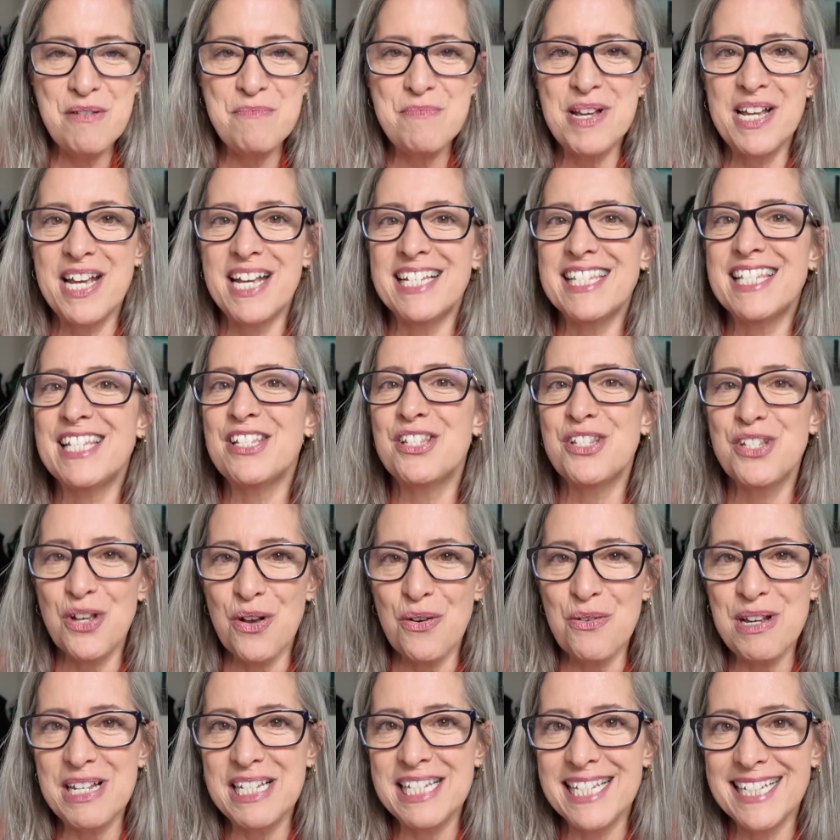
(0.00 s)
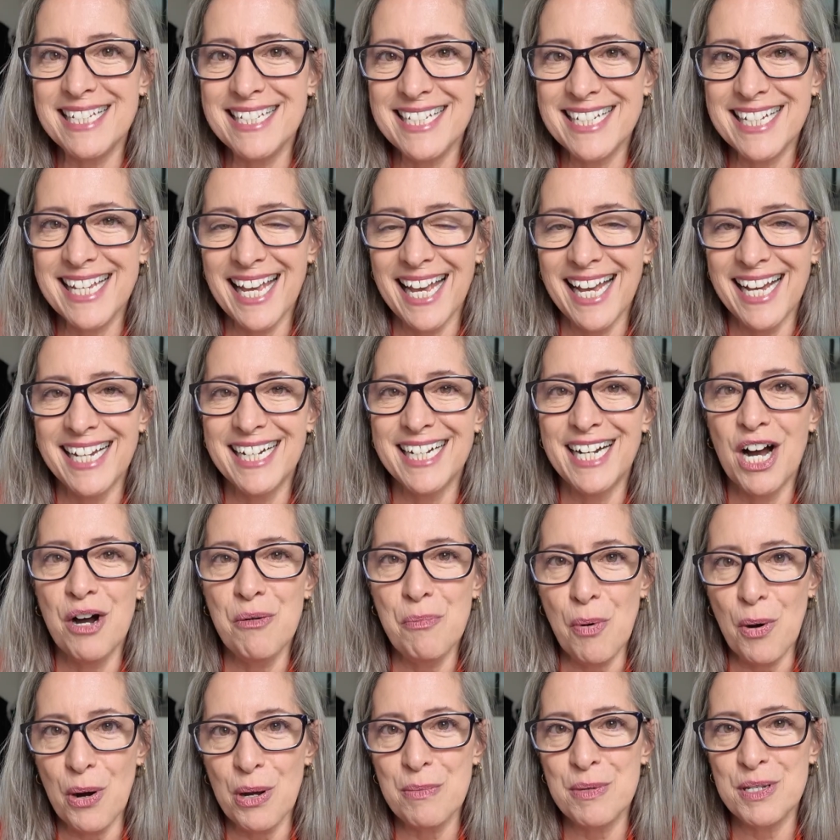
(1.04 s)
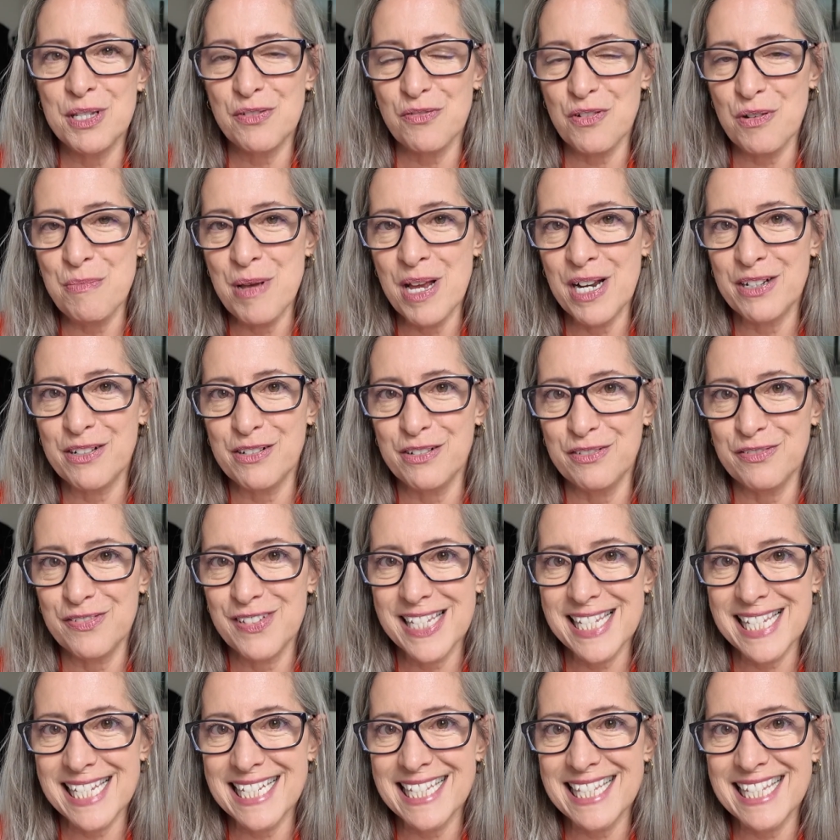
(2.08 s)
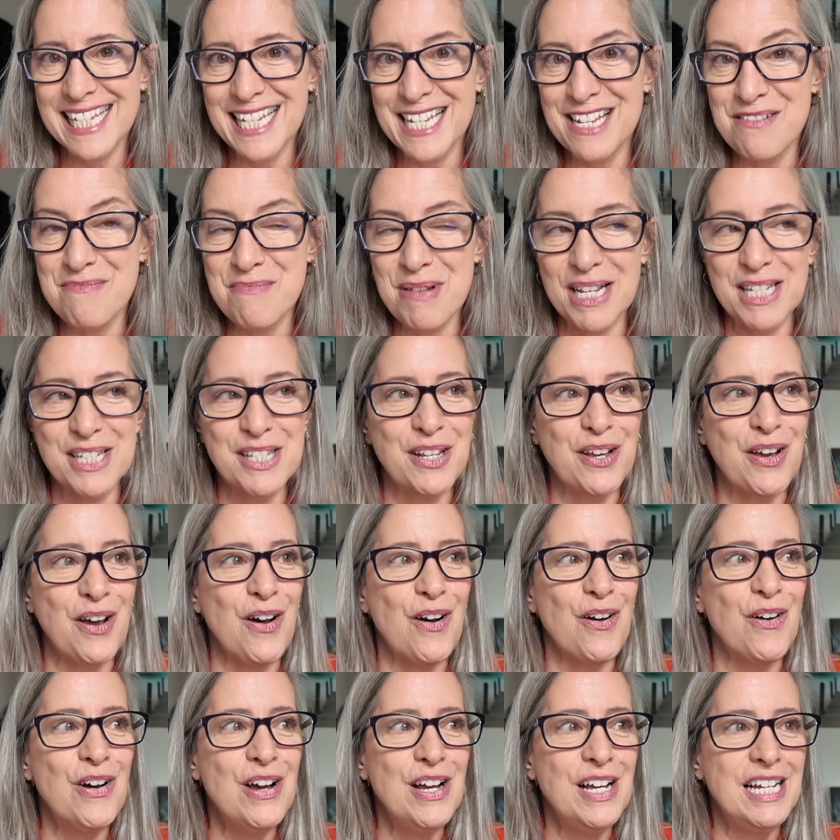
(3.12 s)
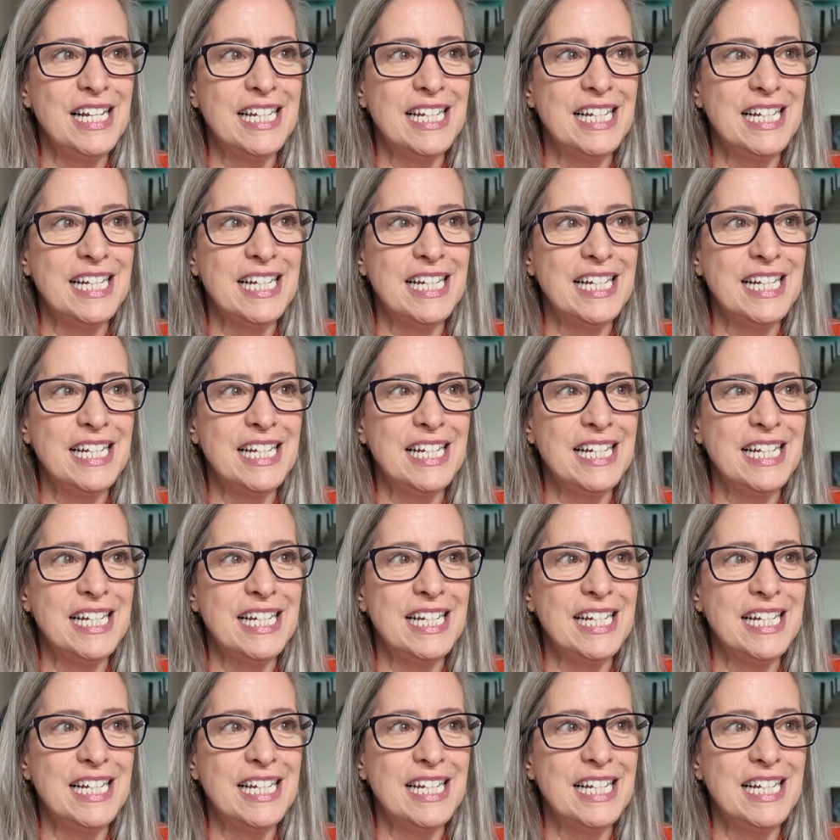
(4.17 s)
because it's so easy to get appointments for medical visits in Mexico.